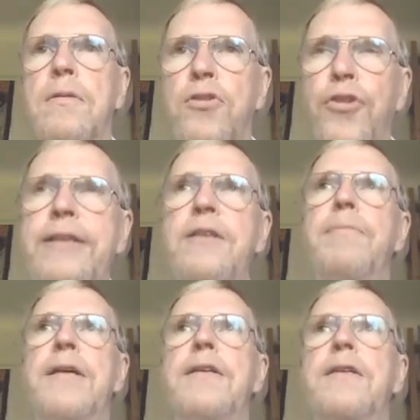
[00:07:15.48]
credit
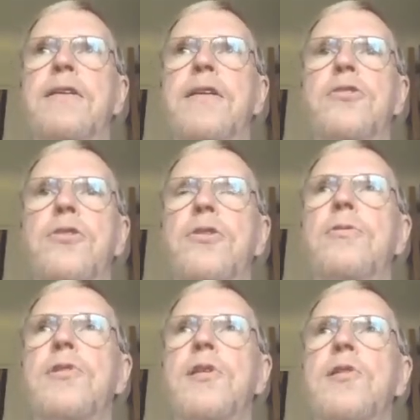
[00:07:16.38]
money that
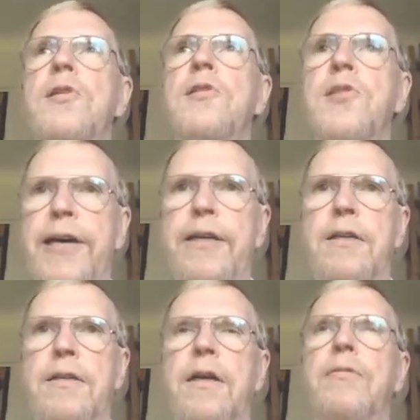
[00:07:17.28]
introduces
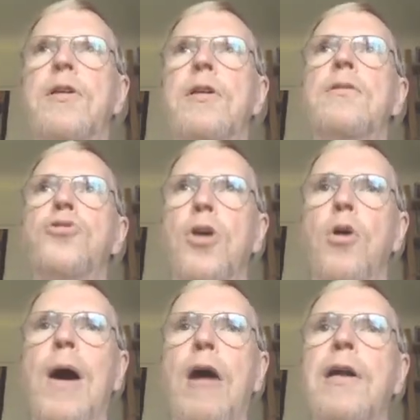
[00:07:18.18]
cycle. And I will
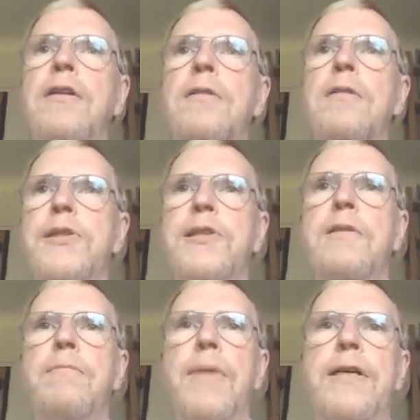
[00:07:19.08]
show how
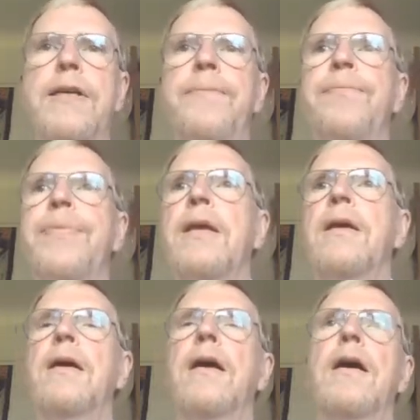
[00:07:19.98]
100% money
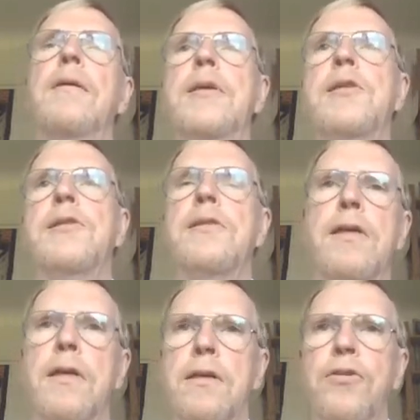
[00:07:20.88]
is
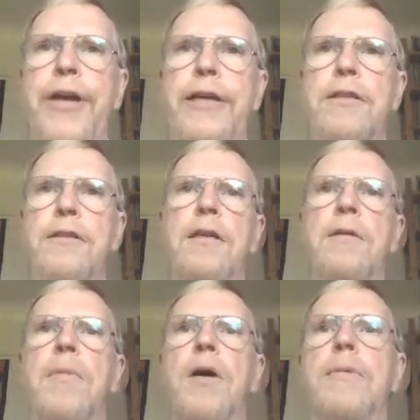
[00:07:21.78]
created in
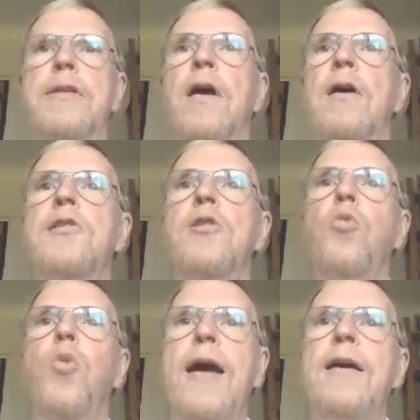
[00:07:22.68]
a moment. So
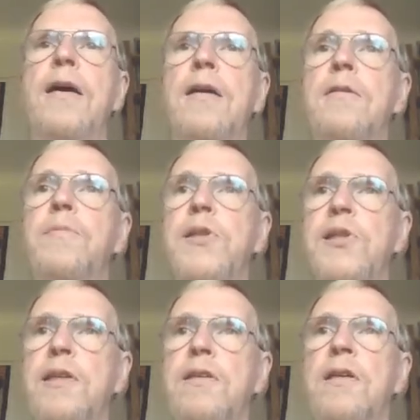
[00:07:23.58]
why
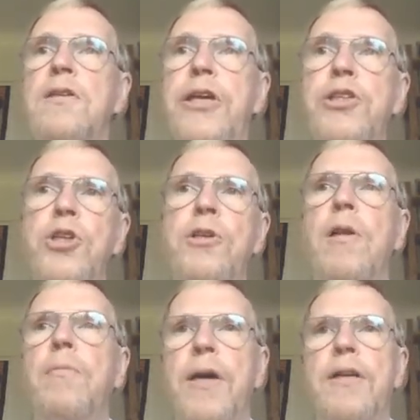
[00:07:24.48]
100%
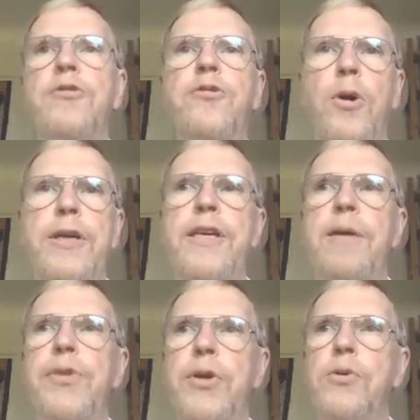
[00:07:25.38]
digital money for
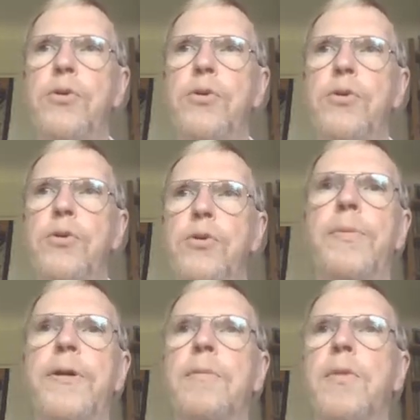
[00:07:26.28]
EMU, for the
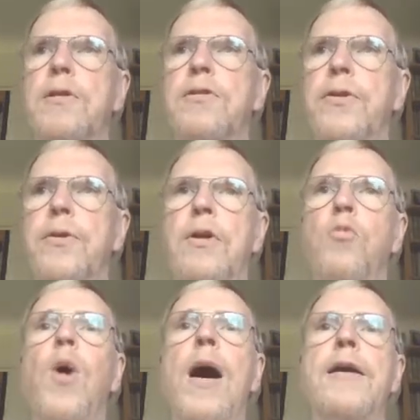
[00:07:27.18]
European Monetary Union?
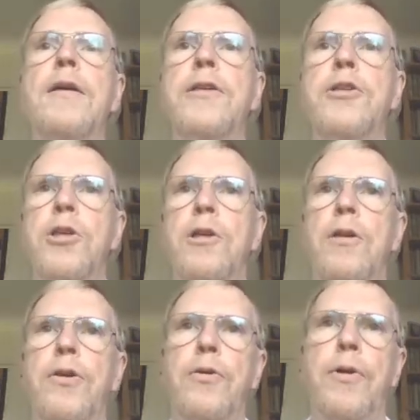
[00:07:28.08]
Why a digital
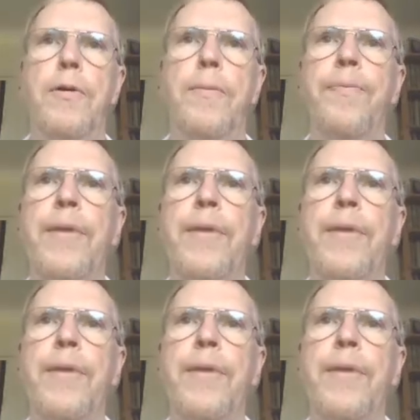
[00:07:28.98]
euro?